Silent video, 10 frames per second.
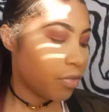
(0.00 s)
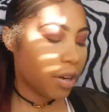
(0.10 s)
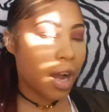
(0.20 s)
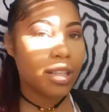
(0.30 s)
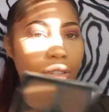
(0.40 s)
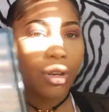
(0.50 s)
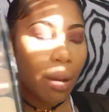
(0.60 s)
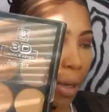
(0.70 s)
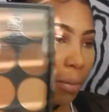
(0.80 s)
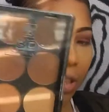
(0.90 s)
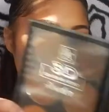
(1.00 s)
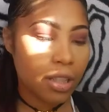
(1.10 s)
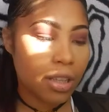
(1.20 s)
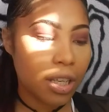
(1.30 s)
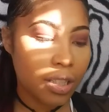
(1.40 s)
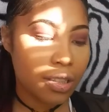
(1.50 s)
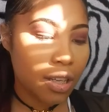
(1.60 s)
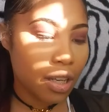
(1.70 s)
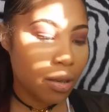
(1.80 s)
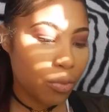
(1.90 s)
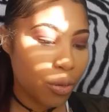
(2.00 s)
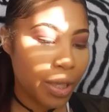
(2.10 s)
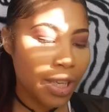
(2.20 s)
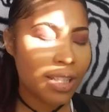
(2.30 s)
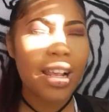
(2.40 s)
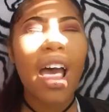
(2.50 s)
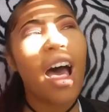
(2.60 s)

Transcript: for contour, I'm going to be using this um, Ruby Kisses.